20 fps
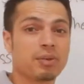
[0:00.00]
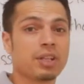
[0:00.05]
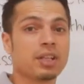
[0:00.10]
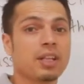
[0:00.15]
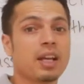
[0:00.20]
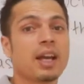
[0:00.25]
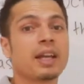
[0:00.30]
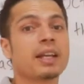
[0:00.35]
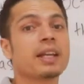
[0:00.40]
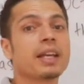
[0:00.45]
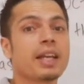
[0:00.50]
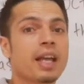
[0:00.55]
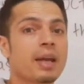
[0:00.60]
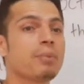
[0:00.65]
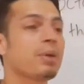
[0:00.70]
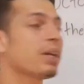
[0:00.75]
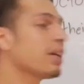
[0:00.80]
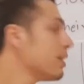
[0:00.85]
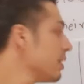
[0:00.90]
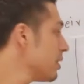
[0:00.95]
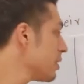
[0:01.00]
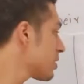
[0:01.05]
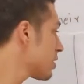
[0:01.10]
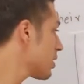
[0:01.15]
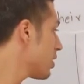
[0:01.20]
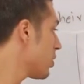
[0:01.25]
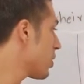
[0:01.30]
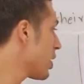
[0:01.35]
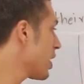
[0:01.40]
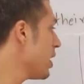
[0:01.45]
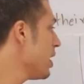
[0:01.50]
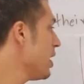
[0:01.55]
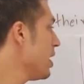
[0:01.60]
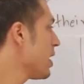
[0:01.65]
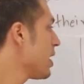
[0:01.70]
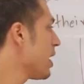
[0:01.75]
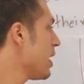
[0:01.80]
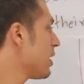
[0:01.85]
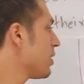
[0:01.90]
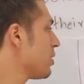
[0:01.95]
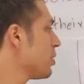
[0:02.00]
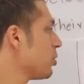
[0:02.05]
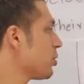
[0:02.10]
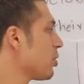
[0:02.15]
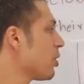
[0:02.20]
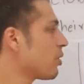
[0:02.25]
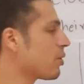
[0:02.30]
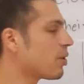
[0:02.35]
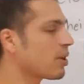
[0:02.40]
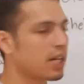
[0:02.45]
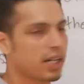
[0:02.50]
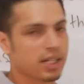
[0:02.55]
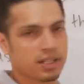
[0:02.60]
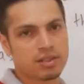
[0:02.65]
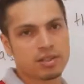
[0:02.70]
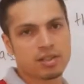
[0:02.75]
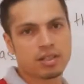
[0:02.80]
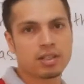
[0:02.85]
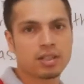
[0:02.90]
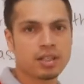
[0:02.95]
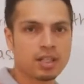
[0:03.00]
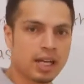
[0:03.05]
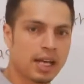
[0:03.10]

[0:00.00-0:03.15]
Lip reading: with any chemicals, okay, and do not rust,